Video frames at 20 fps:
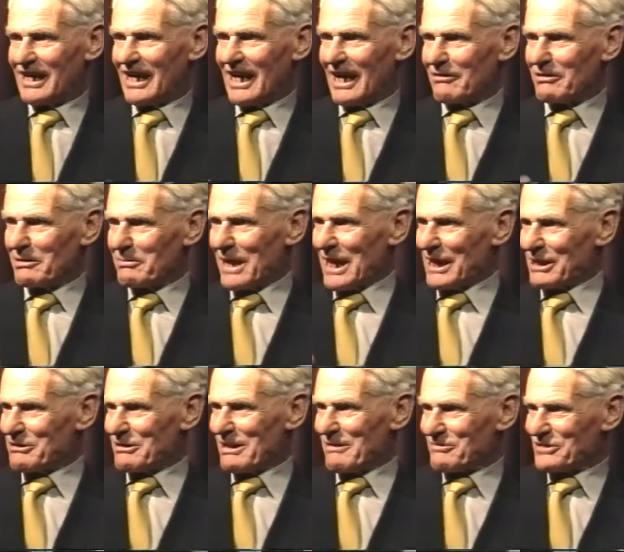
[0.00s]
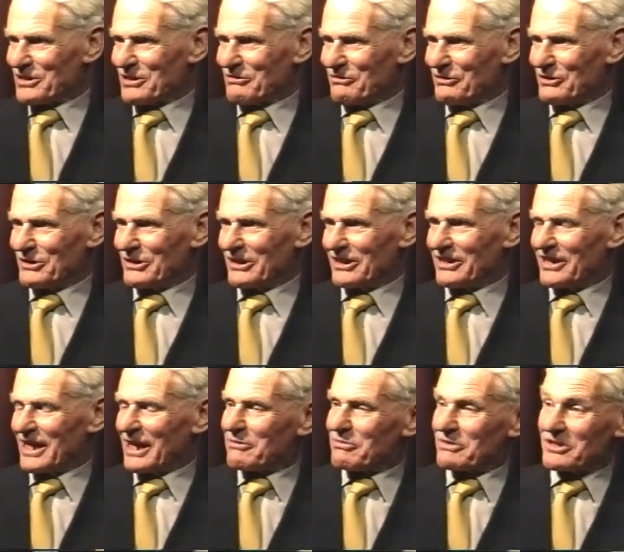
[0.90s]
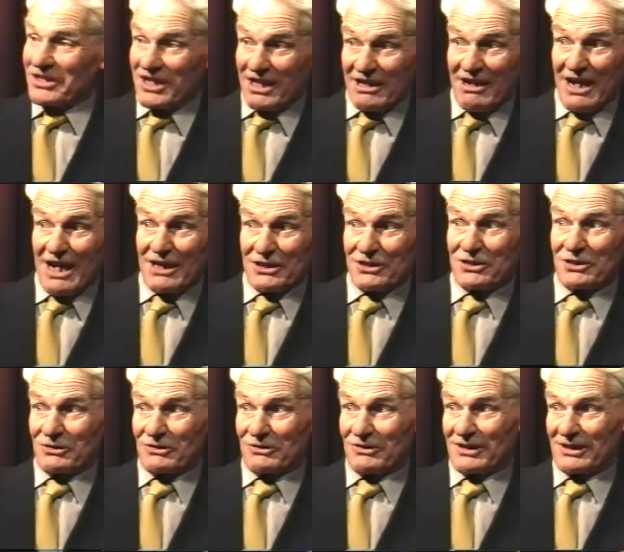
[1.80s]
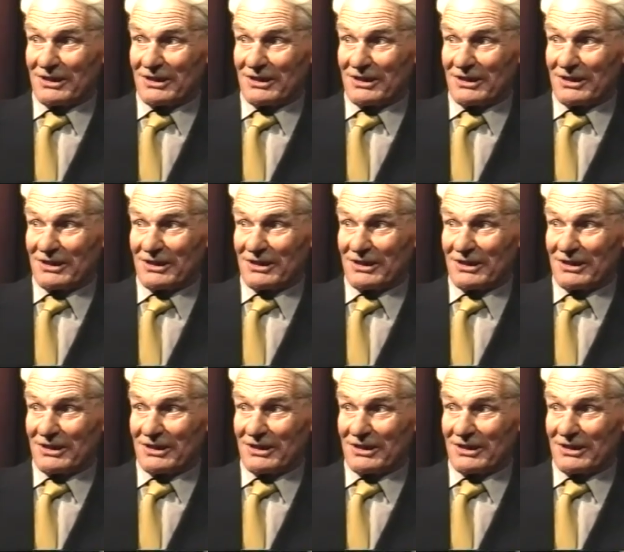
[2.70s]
I will back you up to the full. And that was their attitude.